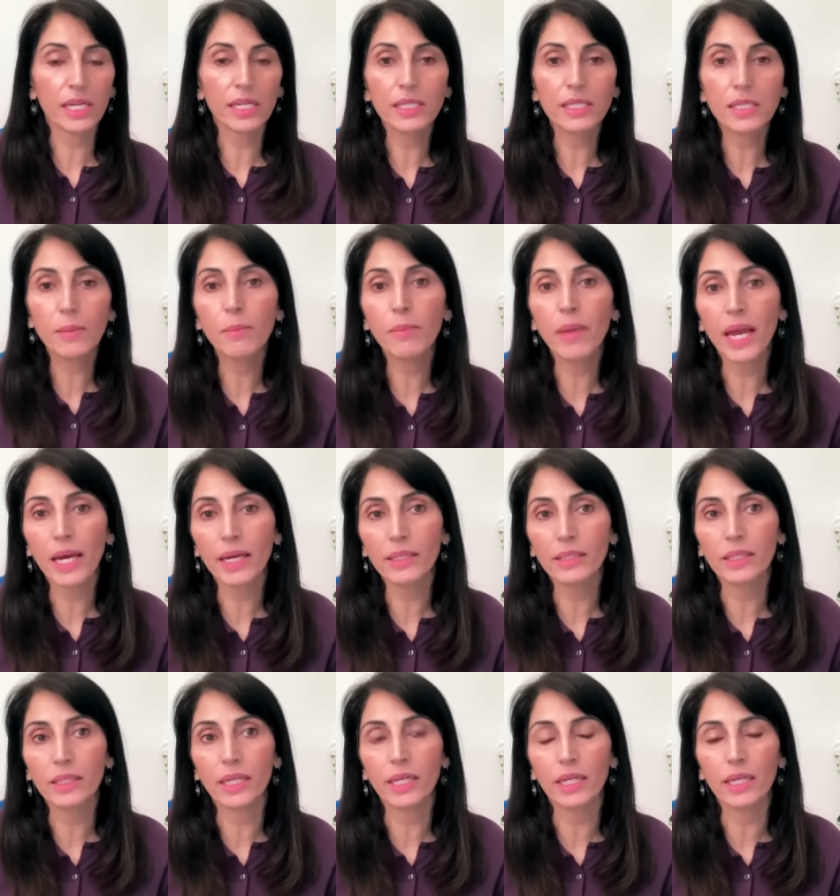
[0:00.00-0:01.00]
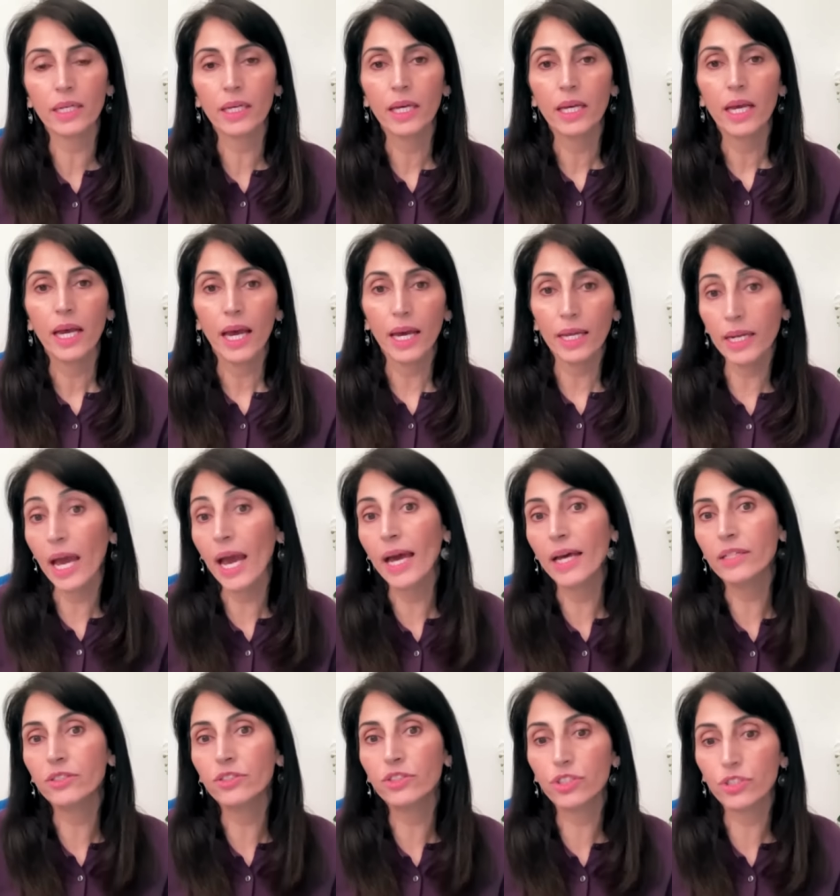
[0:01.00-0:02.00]
and demanding an
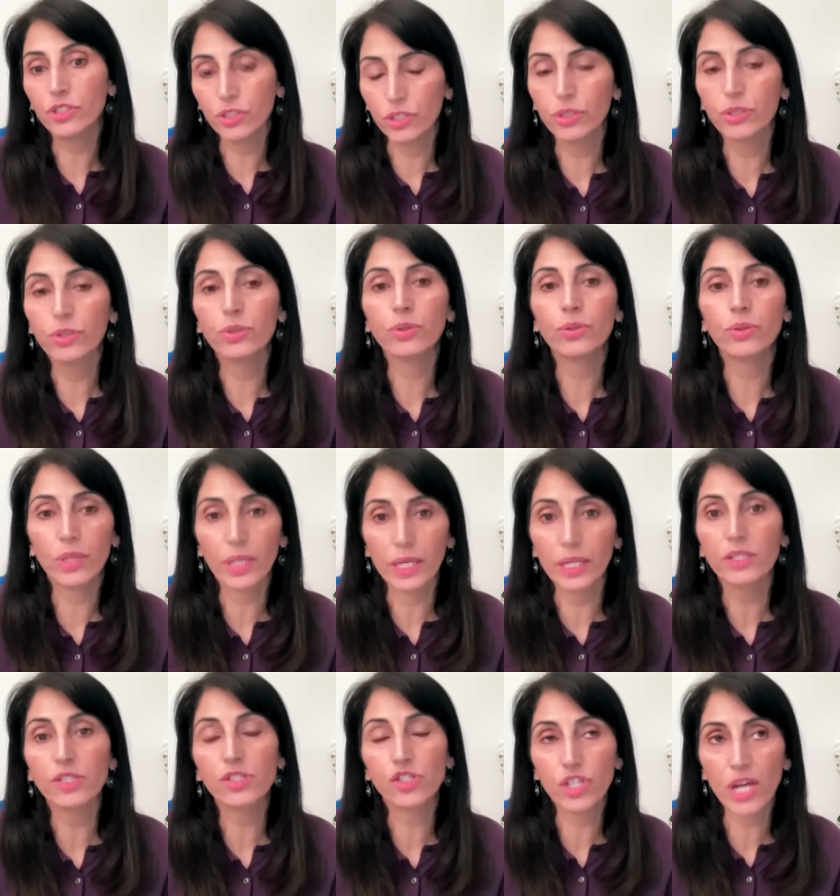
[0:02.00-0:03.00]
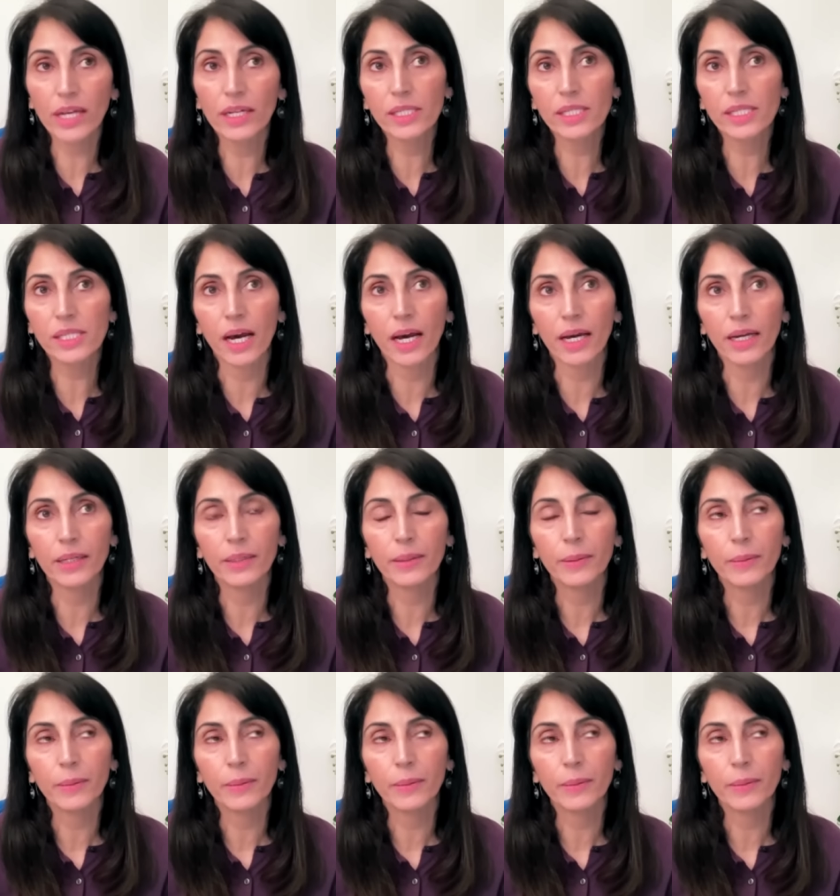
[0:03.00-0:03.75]
end to this genocide.